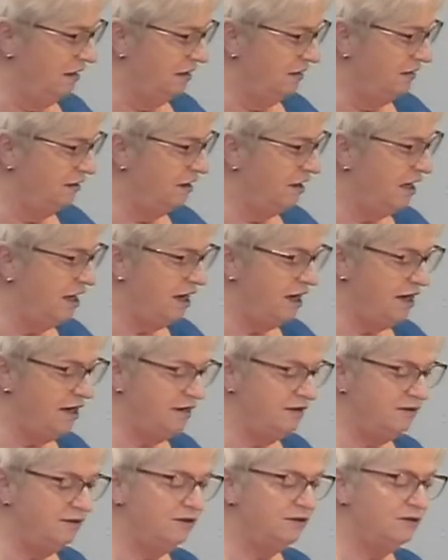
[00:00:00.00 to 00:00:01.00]

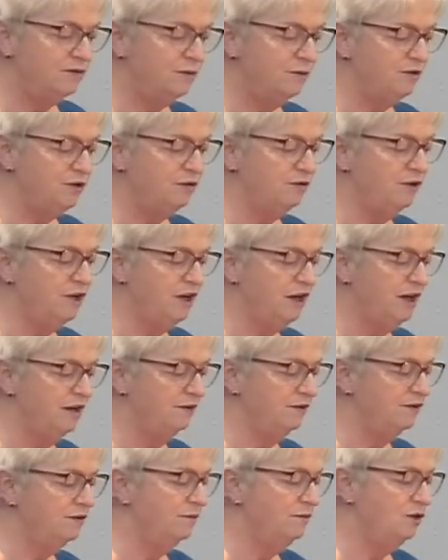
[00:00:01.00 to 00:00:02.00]
Today's scripture reading
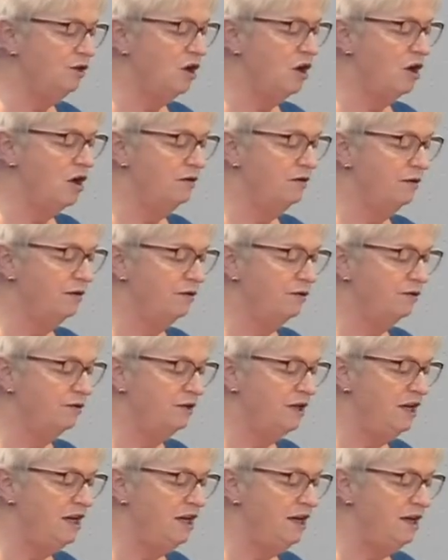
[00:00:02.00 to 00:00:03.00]
is from John
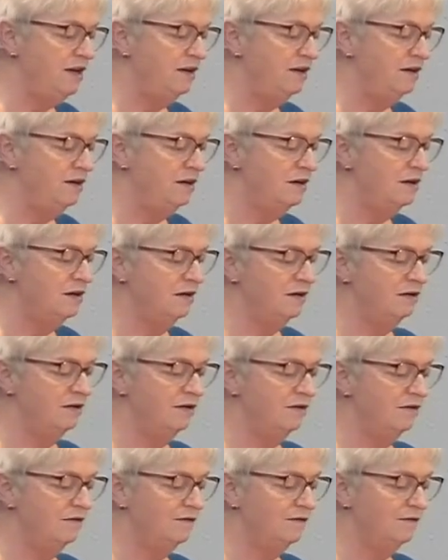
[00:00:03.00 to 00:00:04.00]
13,
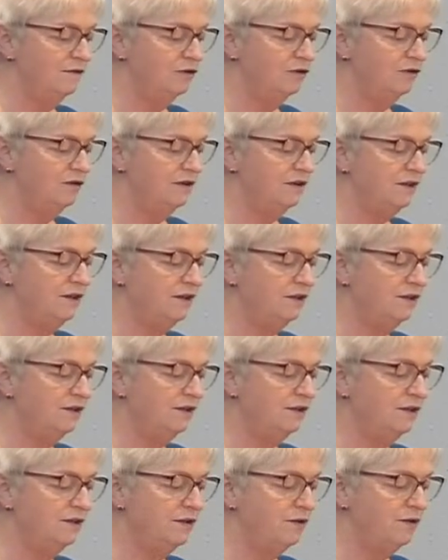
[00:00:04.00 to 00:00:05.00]

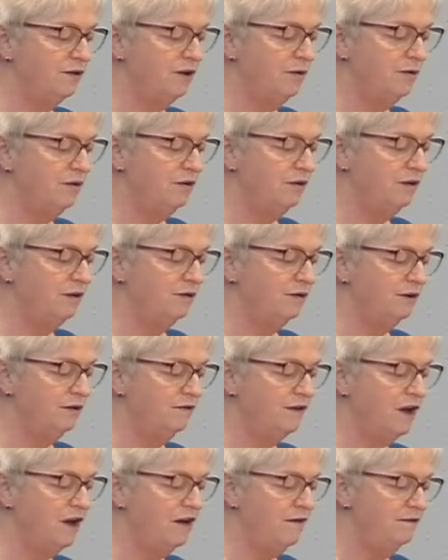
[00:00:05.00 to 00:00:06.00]
verses 31 to
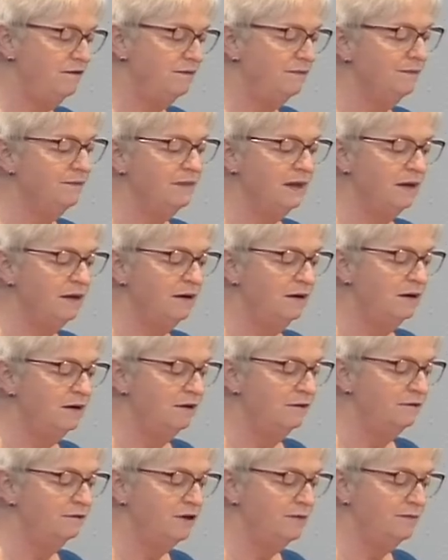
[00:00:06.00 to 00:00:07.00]
35,
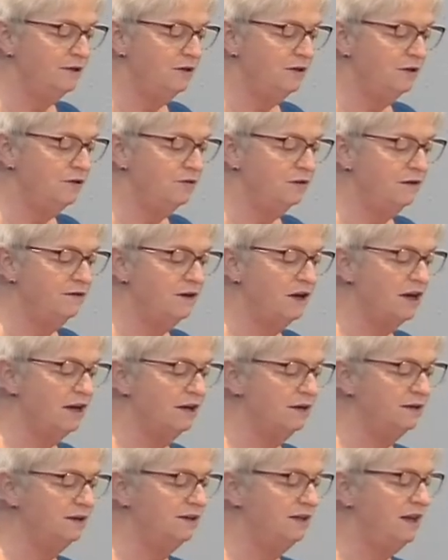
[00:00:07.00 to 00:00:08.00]
from the New
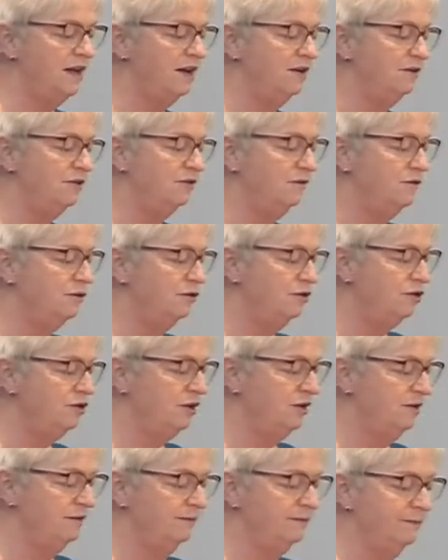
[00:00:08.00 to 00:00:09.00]
Revised Standard
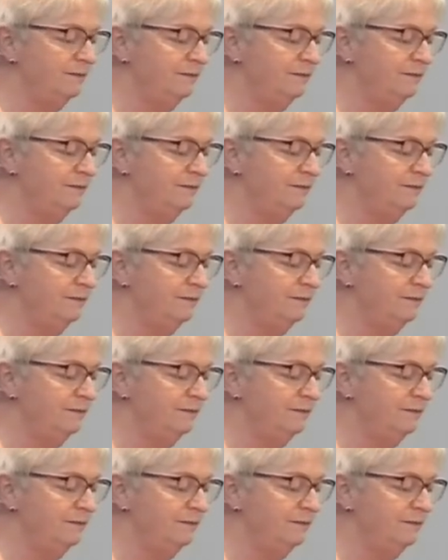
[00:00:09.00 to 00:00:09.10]
Version.